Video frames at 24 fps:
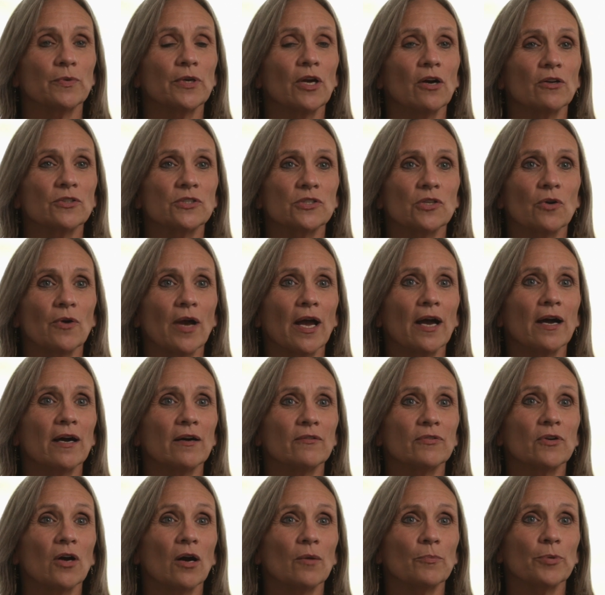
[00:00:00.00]
We also
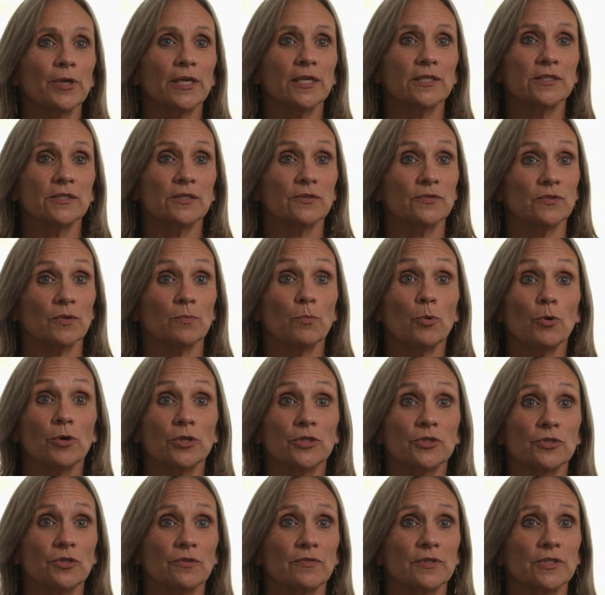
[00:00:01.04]
have comprehensive
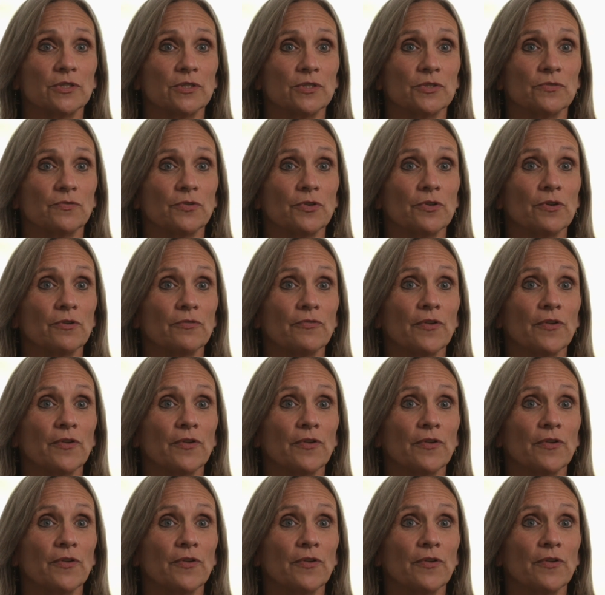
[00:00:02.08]
support services for their